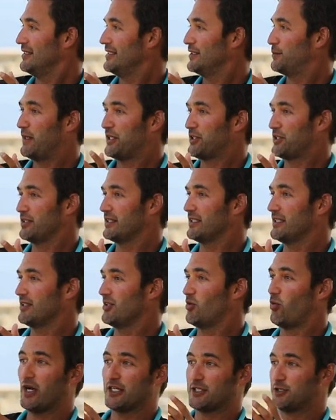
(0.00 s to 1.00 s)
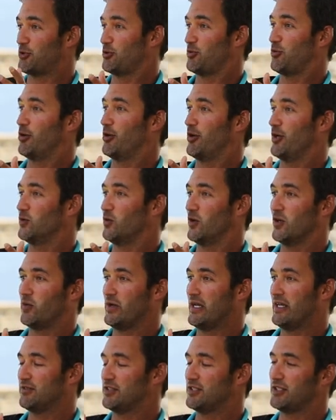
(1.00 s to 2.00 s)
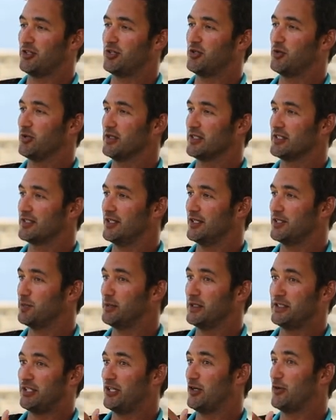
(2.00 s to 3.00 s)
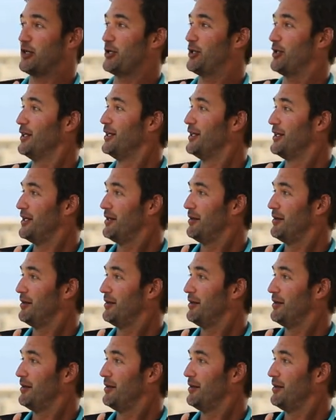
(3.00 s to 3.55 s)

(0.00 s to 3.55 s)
especially in the western world where we have secured such material